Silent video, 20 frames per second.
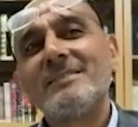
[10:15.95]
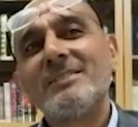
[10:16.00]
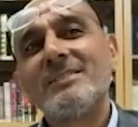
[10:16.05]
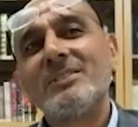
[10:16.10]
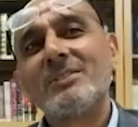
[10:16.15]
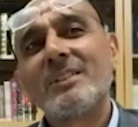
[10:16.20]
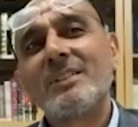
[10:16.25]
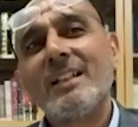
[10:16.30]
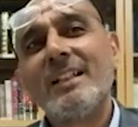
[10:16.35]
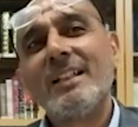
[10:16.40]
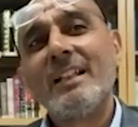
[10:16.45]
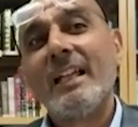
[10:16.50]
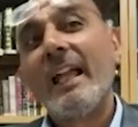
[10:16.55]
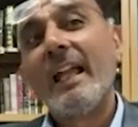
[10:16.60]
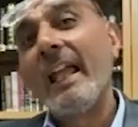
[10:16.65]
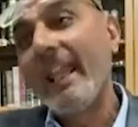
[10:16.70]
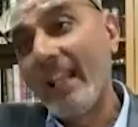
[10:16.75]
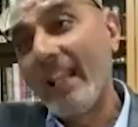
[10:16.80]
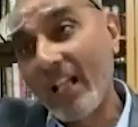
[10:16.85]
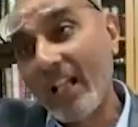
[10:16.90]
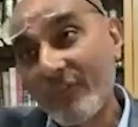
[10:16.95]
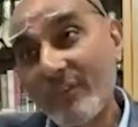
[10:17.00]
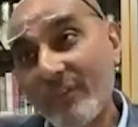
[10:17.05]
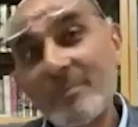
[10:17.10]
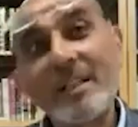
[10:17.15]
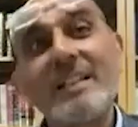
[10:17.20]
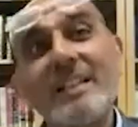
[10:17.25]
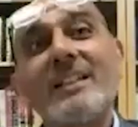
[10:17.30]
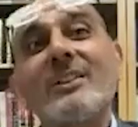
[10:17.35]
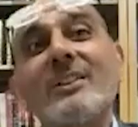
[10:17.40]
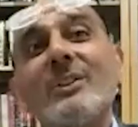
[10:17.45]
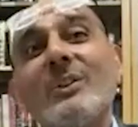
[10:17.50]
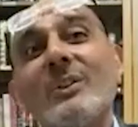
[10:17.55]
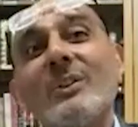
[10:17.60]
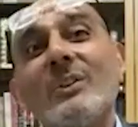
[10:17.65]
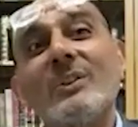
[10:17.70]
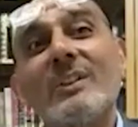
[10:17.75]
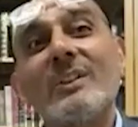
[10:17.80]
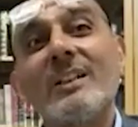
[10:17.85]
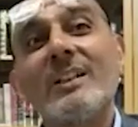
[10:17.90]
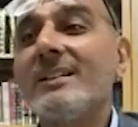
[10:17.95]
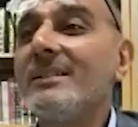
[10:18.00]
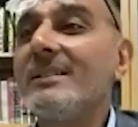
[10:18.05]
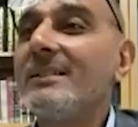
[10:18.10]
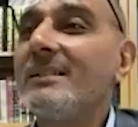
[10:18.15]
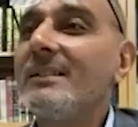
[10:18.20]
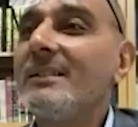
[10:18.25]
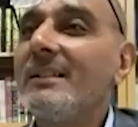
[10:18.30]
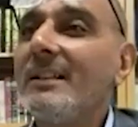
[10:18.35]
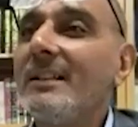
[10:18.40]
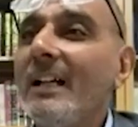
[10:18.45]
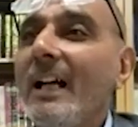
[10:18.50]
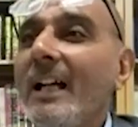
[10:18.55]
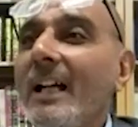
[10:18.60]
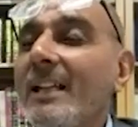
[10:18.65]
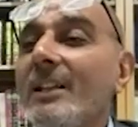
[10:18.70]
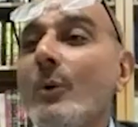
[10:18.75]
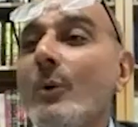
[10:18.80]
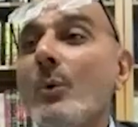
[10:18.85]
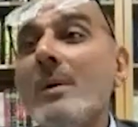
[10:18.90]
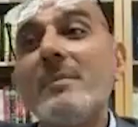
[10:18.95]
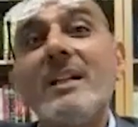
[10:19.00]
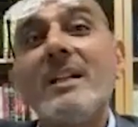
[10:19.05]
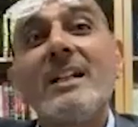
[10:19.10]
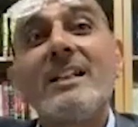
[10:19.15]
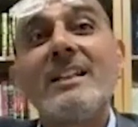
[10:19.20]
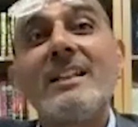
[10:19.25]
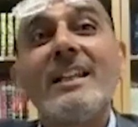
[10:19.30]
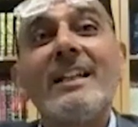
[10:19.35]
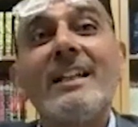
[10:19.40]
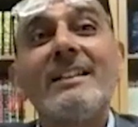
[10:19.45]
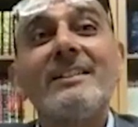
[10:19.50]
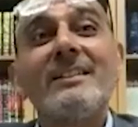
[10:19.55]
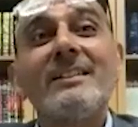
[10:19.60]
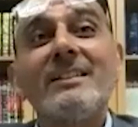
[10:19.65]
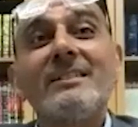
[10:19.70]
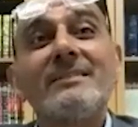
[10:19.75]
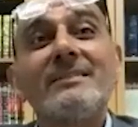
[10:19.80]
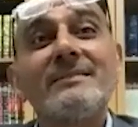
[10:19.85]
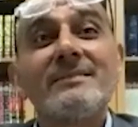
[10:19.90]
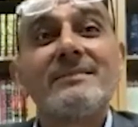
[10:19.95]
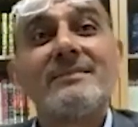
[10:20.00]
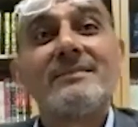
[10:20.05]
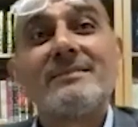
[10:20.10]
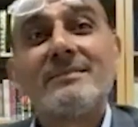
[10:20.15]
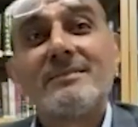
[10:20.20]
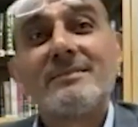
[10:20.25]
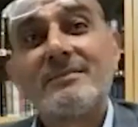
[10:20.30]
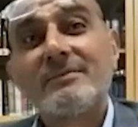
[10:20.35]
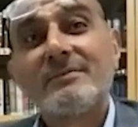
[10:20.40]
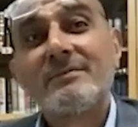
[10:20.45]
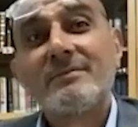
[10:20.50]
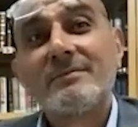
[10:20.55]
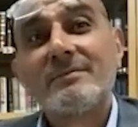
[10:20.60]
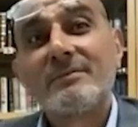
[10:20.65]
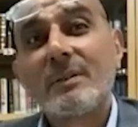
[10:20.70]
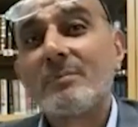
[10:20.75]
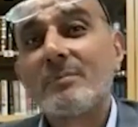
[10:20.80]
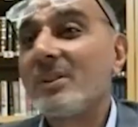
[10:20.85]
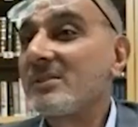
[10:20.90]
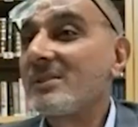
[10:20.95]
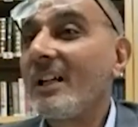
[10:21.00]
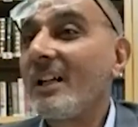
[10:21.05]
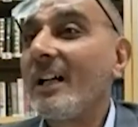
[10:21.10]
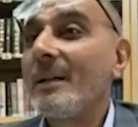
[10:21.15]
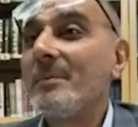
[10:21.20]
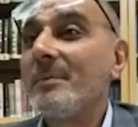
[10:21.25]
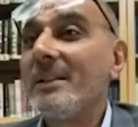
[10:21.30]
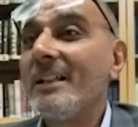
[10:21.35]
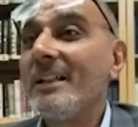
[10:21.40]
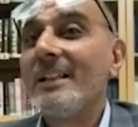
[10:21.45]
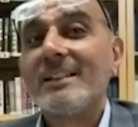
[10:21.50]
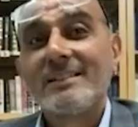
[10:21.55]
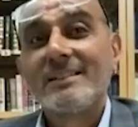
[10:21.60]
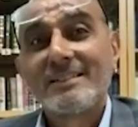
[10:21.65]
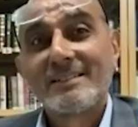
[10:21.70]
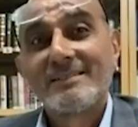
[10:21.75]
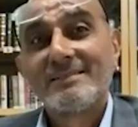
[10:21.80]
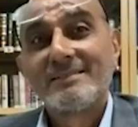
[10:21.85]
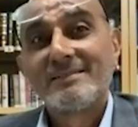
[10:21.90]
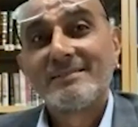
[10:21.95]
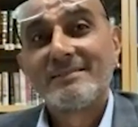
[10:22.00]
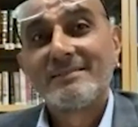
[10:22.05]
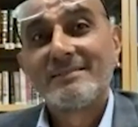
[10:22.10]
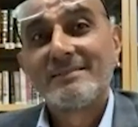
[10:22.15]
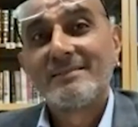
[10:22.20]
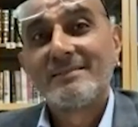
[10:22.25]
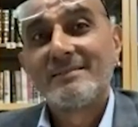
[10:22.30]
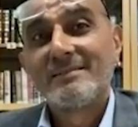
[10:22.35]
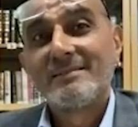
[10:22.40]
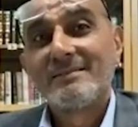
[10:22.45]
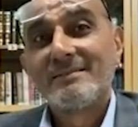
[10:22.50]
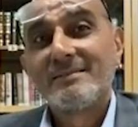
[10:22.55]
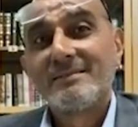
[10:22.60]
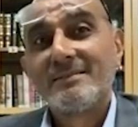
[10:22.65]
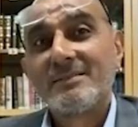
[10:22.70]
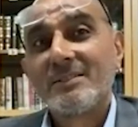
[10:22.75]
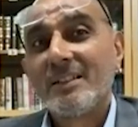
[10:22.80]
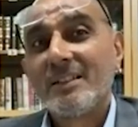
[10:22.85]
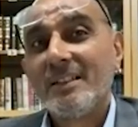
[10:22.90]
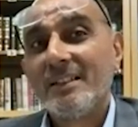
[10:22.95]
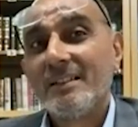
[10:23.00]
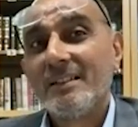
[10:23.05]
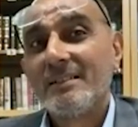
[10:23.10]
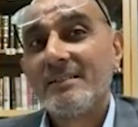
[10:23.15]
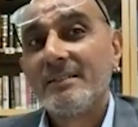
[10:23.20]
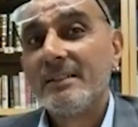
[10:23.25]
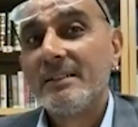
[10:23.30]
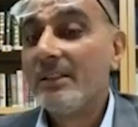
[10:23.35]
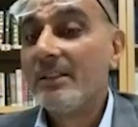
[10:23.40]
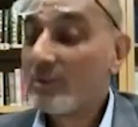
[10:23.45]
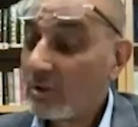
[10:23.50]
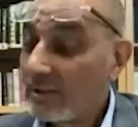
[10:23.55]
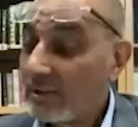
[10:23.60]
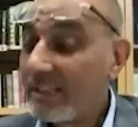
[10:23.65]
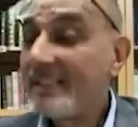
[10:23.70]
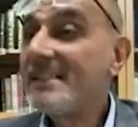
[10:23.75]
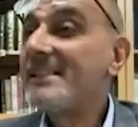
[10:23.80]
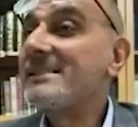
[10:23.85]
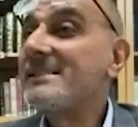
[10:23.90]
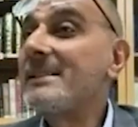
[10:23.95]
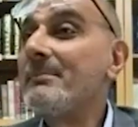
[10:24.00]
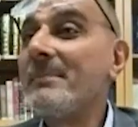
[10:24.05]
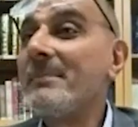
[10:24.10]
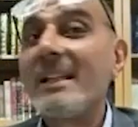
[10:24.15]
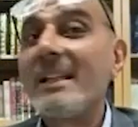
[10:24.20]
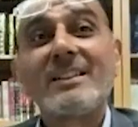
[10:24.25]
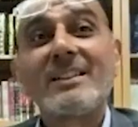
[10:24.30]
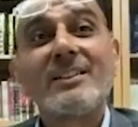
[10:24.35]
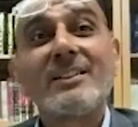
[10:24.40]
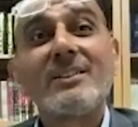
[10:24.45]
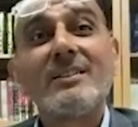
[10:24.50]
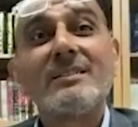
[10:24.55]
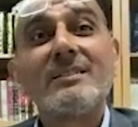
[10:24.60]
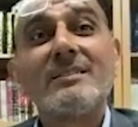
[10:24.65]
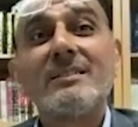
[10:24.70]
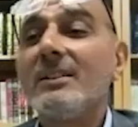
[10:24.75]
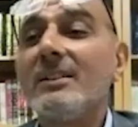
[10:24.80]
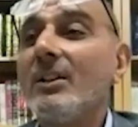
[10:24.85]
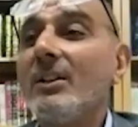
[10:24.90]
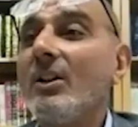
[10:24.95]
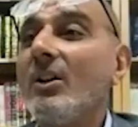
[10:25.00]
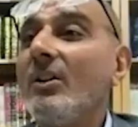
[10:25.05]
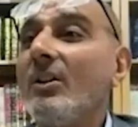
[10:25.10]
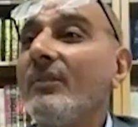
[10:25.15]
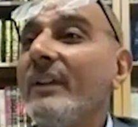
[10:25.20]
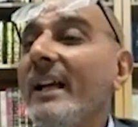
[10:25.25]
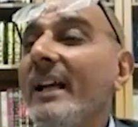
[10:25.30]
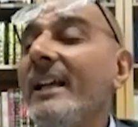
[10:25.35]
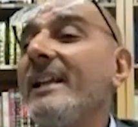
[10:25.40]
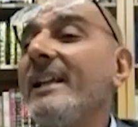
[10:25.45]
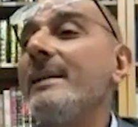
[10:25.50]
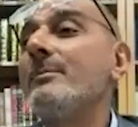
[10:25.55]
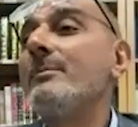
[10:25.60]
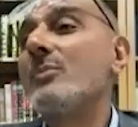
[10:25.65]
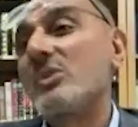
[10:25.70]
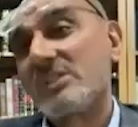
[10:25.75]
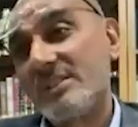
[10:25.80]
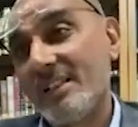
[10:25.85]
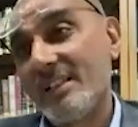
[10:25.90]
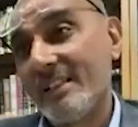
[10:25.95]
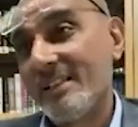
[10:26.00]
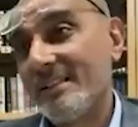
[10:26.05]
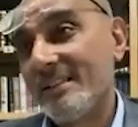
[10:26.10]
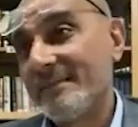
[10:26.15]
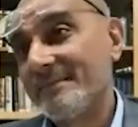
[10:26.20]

Okay, in alphabetical order. And the women at the end from the Sahabiyat. Okay, so this is the method of any musnad.